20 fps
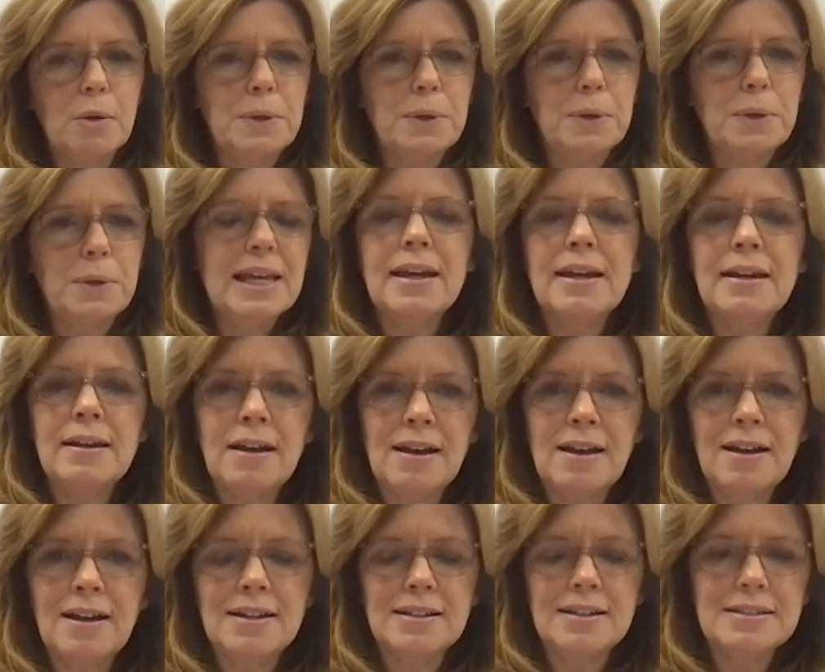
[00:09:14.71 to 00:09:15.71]
Uh, we
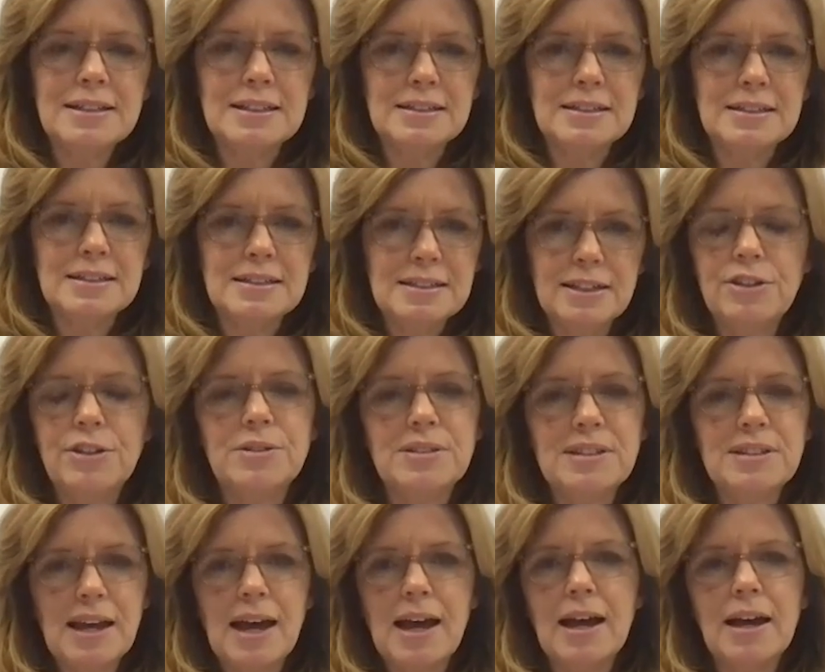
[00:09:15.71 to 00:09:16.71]
cannot
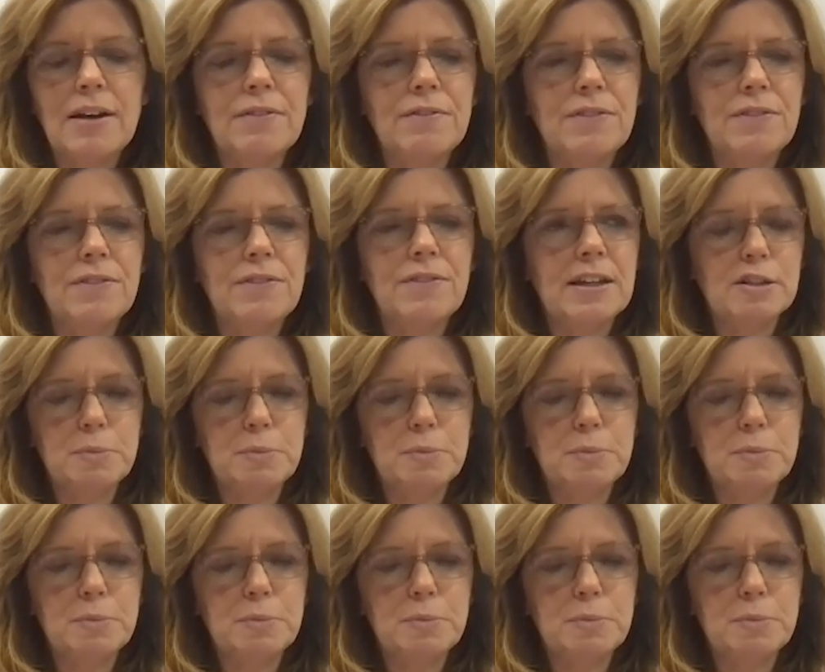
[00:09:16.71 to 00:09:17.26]
continue to have